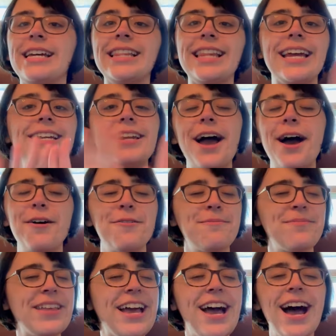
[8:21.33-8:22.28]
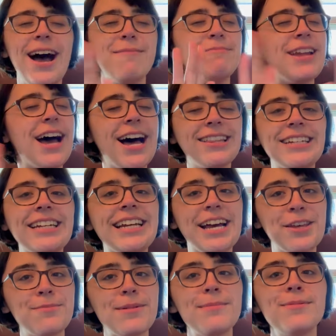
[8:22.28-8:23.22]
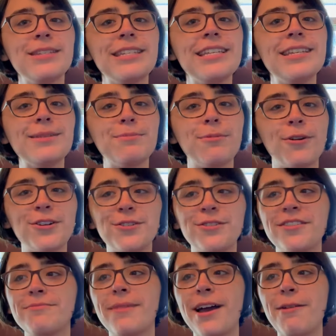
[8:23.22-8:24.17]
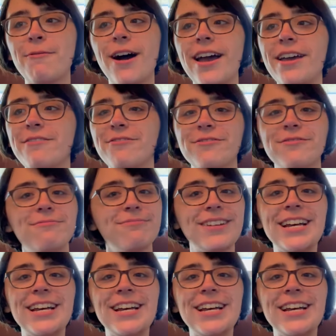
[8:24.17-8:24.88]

Like, no, not letting other people see this portrait of my wife.